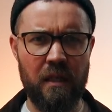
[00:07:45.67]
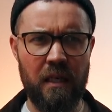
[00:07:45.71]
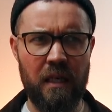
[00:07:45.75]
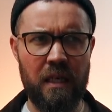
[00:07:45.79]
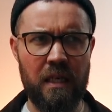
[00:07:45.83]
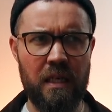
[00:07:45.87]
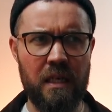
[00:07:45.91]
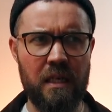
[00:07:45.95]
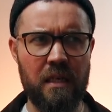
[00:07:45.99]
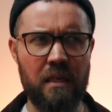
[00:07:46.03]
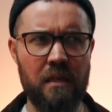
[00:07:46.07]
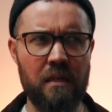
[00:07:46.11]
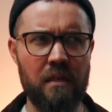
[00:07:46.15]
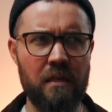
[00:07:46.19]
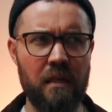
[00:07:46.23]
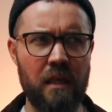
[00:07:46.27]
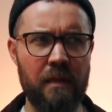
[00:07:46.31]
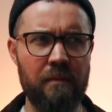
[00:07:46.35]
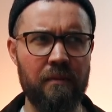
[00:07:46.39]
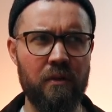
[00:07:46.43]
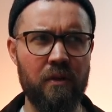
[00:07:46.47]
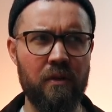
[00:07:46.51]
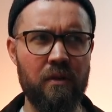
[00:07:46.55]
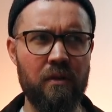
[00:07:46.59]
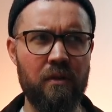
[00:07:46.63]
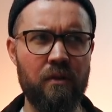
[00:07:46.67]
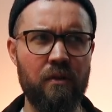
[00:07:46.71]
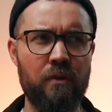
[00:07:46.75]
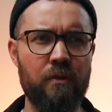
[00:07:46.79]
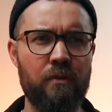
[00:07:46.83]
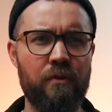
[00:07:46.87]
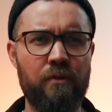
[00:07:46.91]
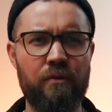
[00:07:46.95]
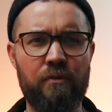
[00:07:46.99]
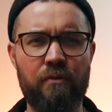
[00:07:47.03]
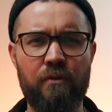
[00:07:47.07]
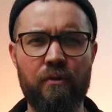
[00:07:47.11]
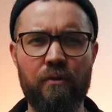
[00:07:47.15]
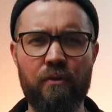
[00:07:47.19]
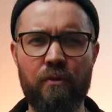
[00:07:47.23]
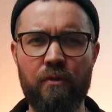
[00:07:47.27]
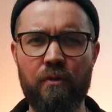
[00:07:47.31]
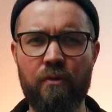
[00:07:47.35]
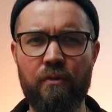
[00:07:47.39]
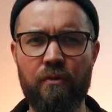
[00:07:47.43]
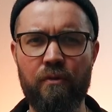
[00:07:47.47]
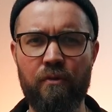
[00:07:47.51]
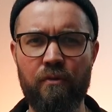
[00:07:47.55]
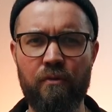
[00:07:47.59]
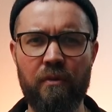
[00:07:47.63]
and I'm going to go through
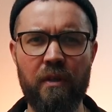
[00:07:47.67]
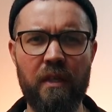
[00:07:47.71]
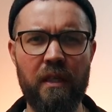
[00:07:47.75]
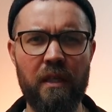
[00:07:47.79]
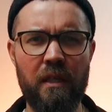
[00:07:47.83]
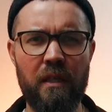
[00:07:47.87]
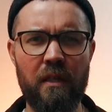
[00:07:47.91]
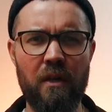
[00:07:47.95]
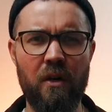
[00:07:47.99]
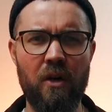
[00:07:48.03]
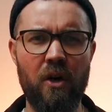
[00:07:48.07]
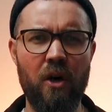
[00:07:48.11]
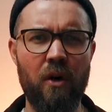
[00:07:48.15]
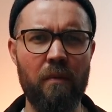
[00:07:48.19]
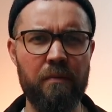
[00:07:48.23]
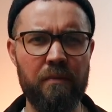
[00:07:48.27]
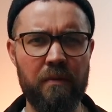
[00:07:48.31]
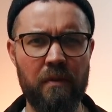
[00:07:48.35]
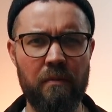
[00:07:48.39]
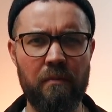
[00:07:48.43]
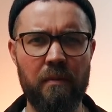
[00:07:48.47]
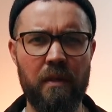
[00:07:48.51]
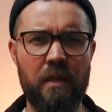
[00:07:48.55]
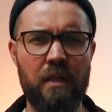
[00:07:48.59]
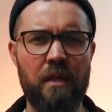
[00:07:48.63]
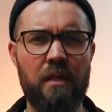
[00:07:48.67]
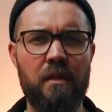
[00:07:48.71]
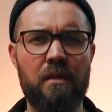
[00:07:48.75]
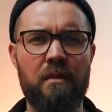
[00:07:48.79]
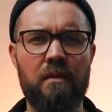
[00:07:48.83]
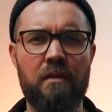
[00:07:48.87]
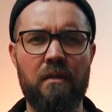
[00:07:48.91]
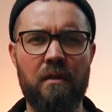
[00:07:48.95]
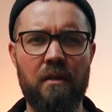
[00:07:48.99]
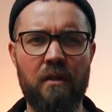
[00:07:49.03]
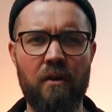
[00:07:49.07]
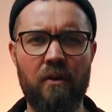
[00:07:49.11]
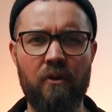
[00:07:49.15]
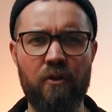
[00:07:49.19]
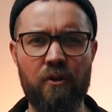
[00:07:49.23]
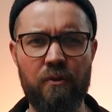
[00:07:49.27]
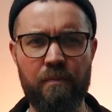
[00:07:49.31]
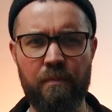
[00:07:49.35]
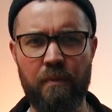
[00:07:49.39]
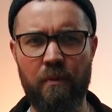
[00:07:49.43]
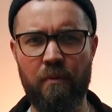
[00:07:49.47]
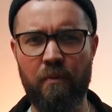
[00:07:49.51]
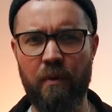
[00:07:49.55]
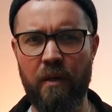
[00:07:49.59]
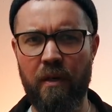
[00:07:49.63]
3 optimized cost
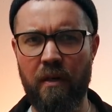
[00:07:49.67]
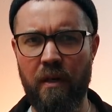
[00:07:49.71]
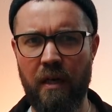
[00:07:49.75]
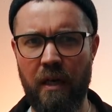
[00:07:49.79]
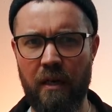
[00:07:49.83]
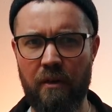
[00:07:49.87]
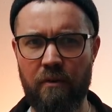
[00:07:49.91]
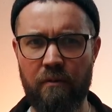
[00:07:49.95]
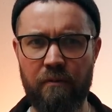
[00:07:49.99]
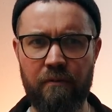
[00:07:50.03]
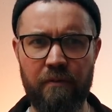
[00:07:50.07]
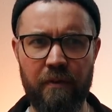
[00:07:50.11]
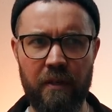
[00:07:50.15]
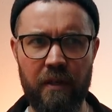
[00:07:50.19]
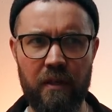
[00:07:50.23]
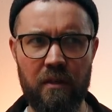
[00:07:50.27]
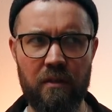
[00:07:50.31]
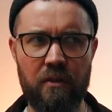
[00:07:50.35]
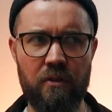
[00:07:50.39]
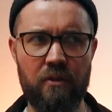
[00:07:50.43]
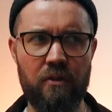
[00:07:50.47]
per wear outfits,